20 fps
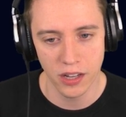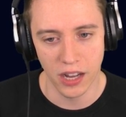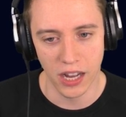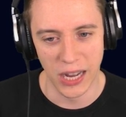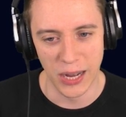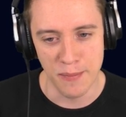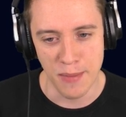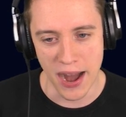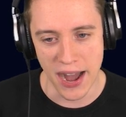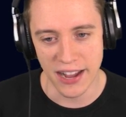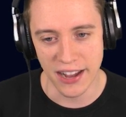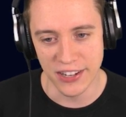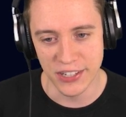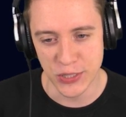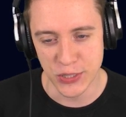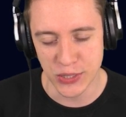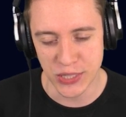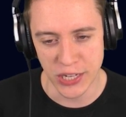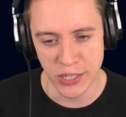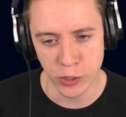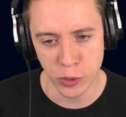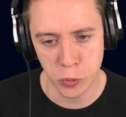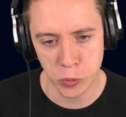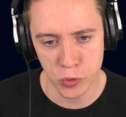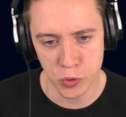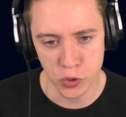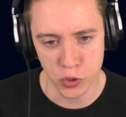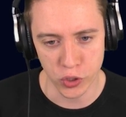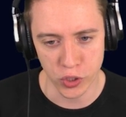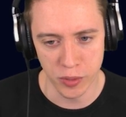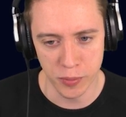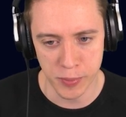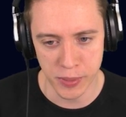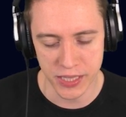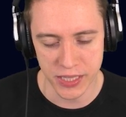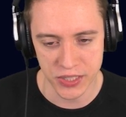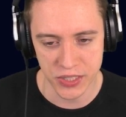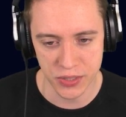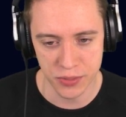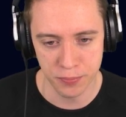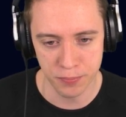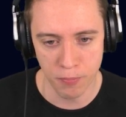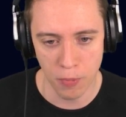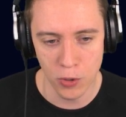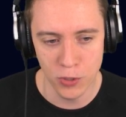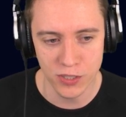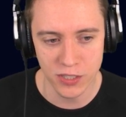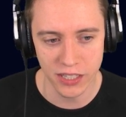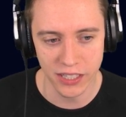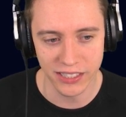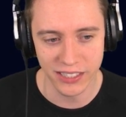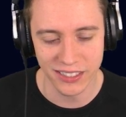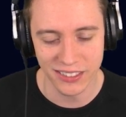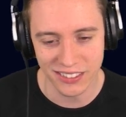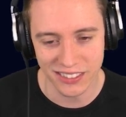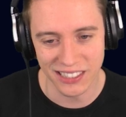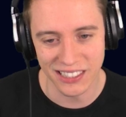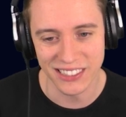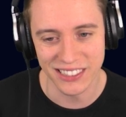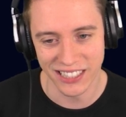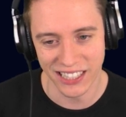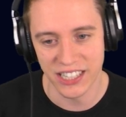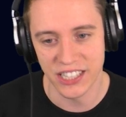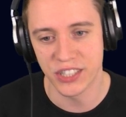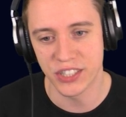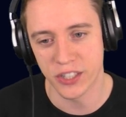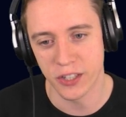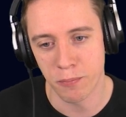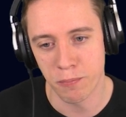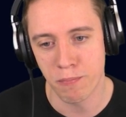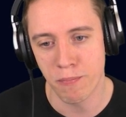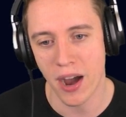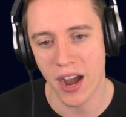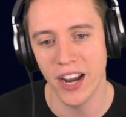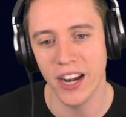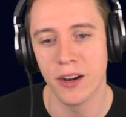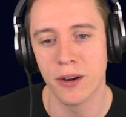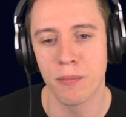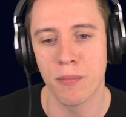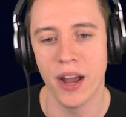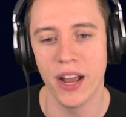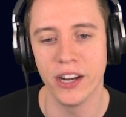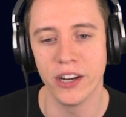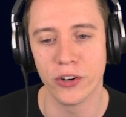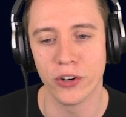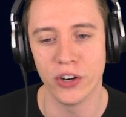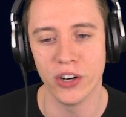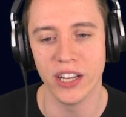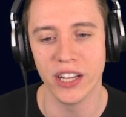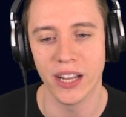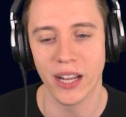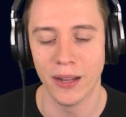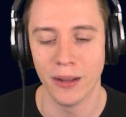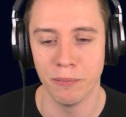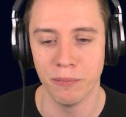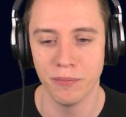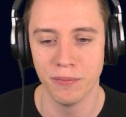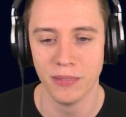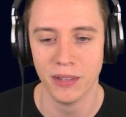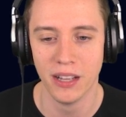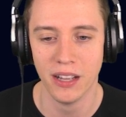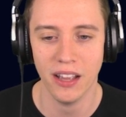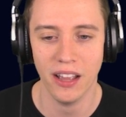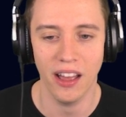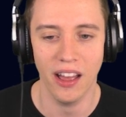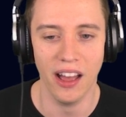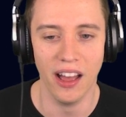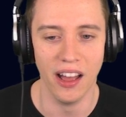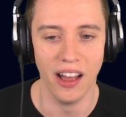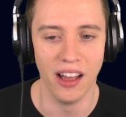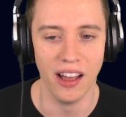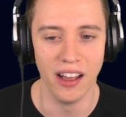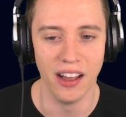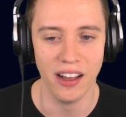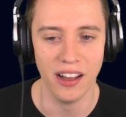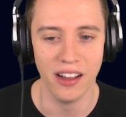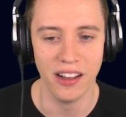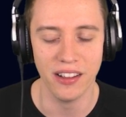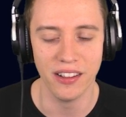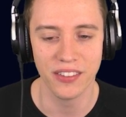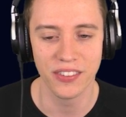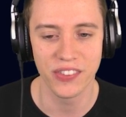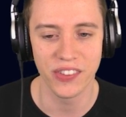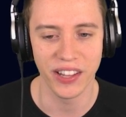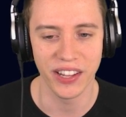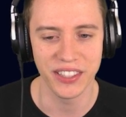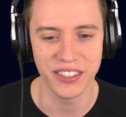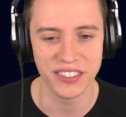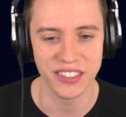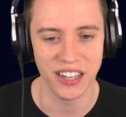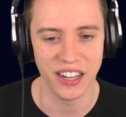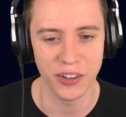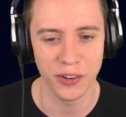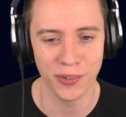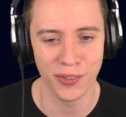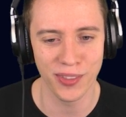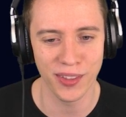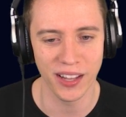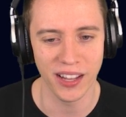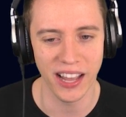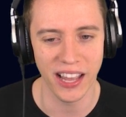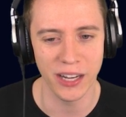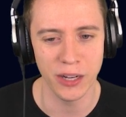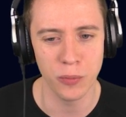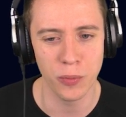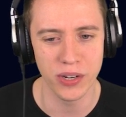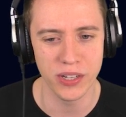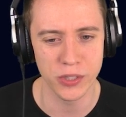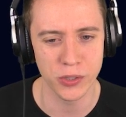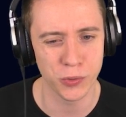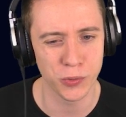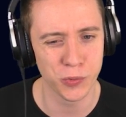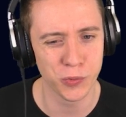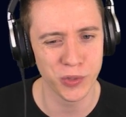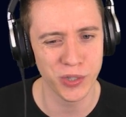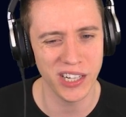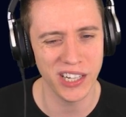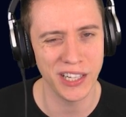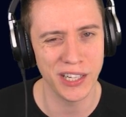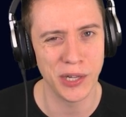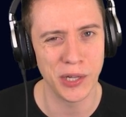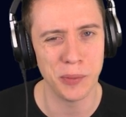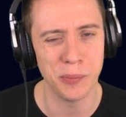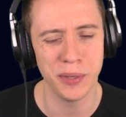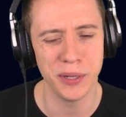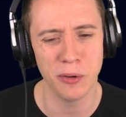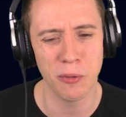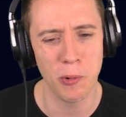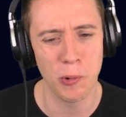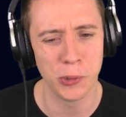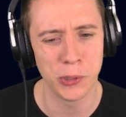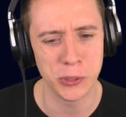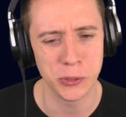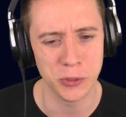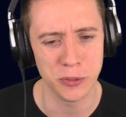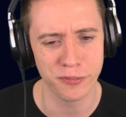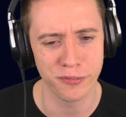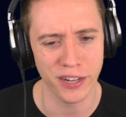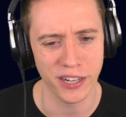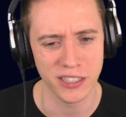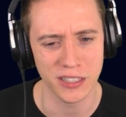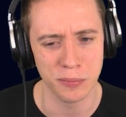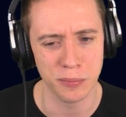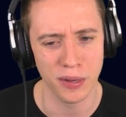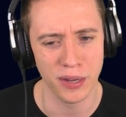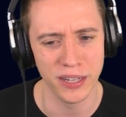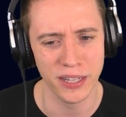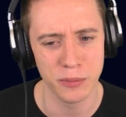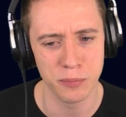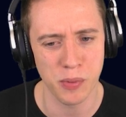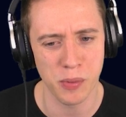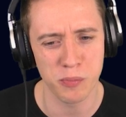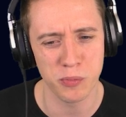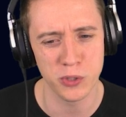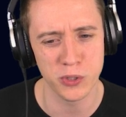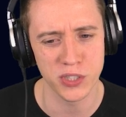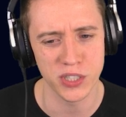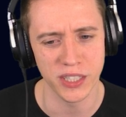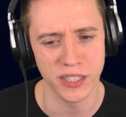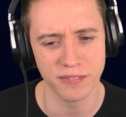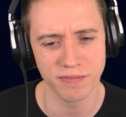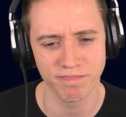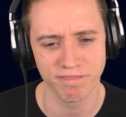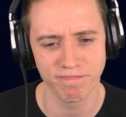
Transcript: Um, I understand the concern, but this is mostly just gonna change some minor, minor early game uh, things, and I don't think anyone is really gonna be all too affected by it, but we'll see.